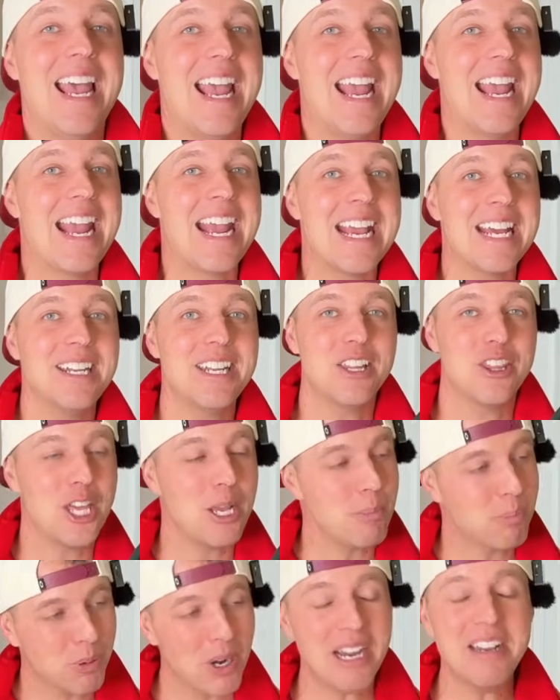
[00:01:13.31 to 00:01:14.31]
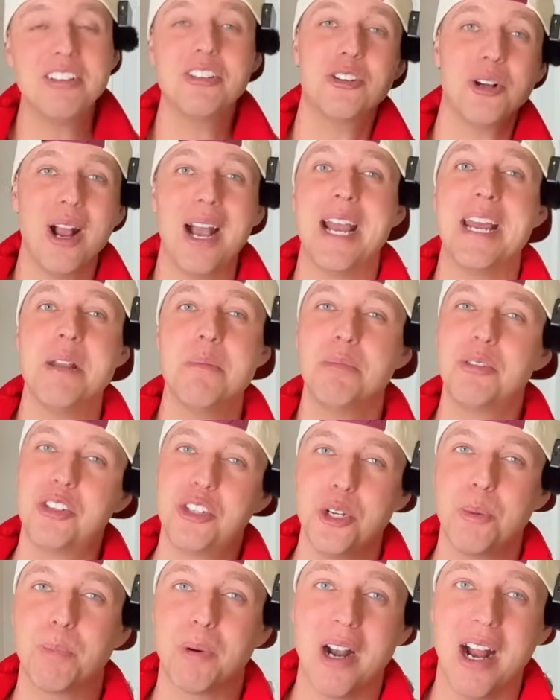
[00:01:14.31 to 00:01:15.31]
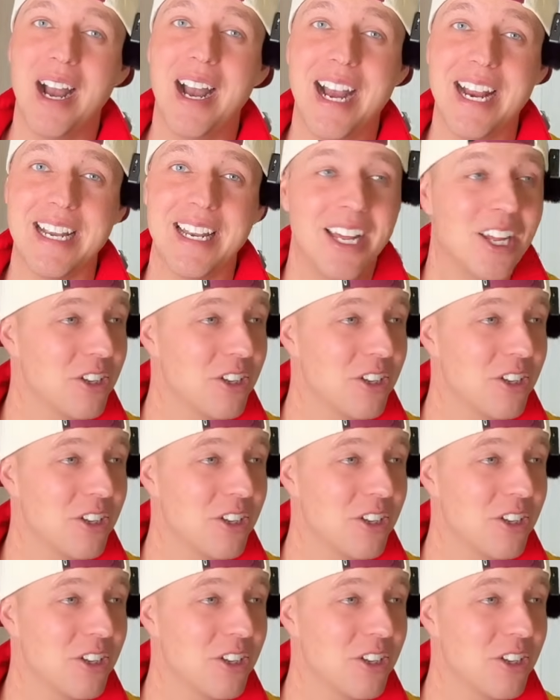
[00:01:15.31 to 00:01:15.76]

and they price their items super high.